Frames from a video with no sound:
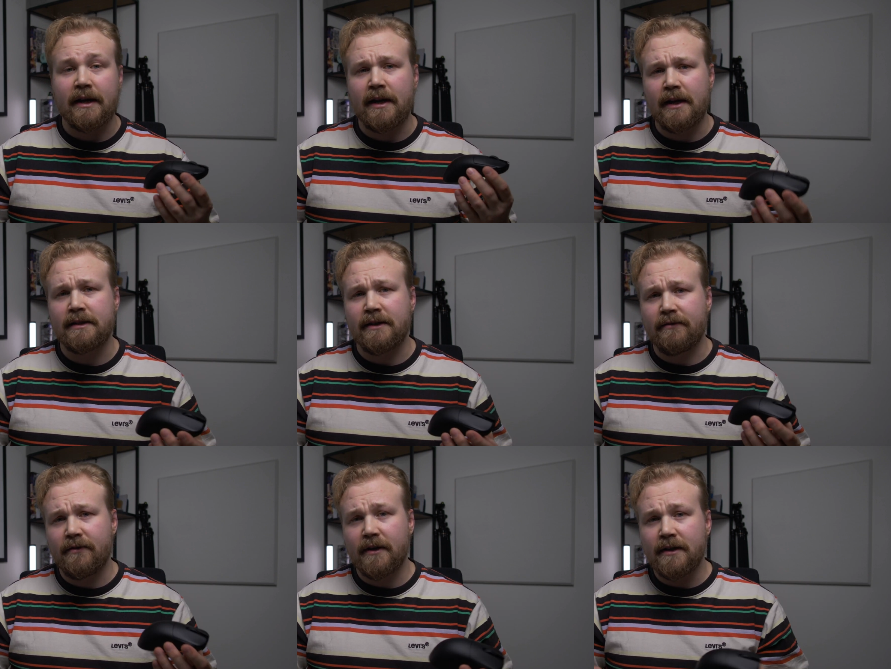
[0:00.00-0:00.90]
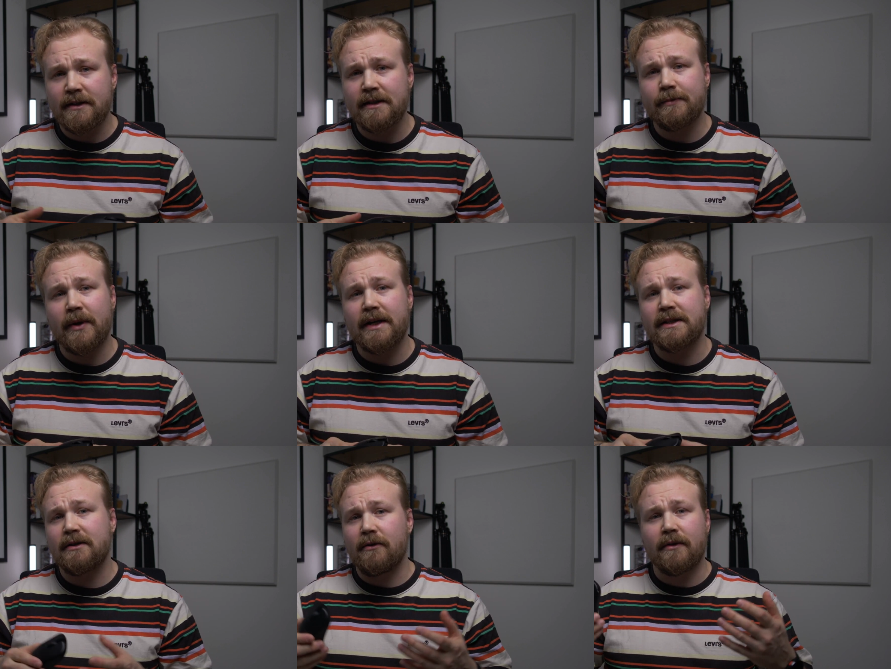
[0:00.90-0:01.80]
adhesive thicknesses
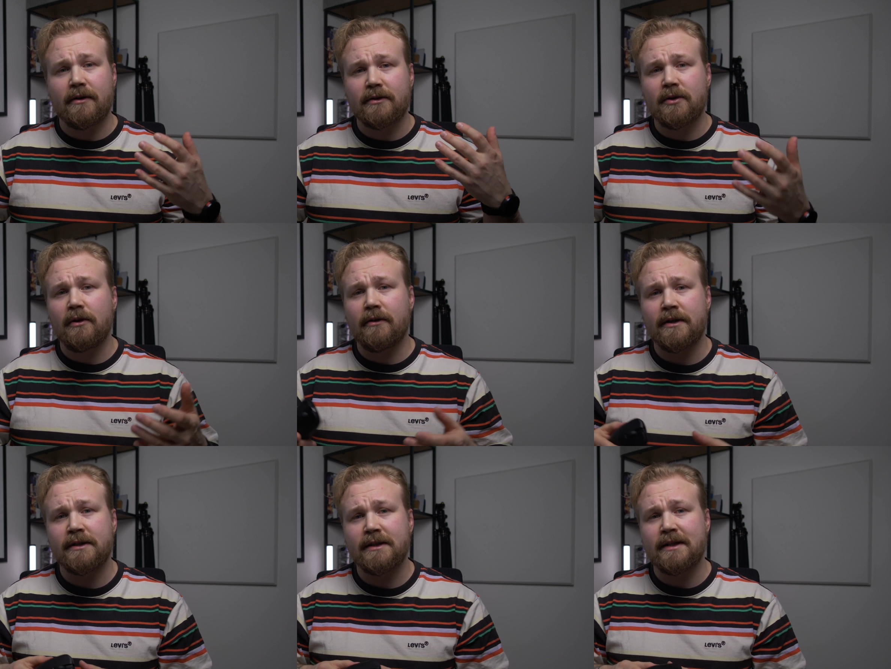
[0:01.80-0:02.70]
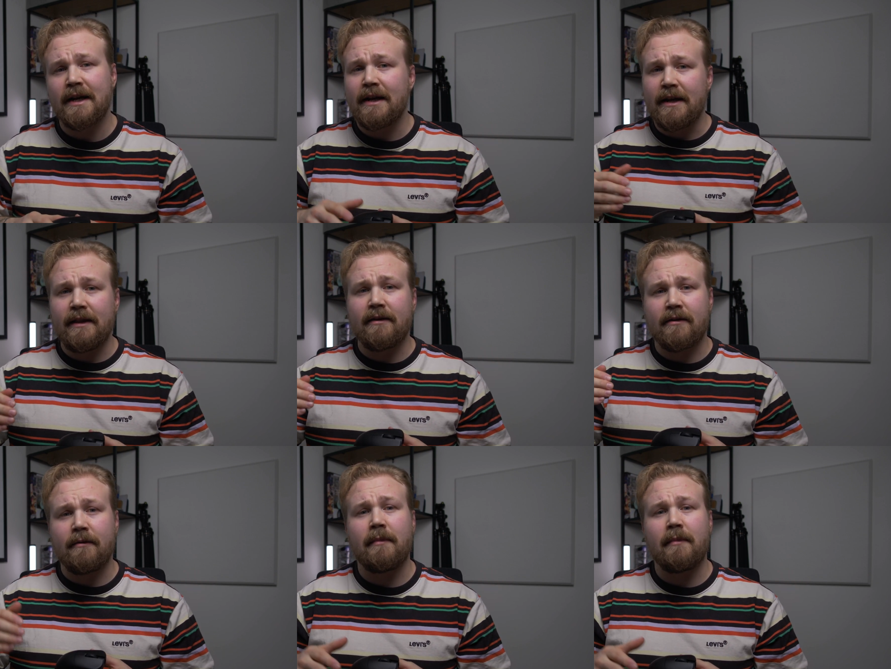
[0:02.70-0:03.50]
based on their tolerances in their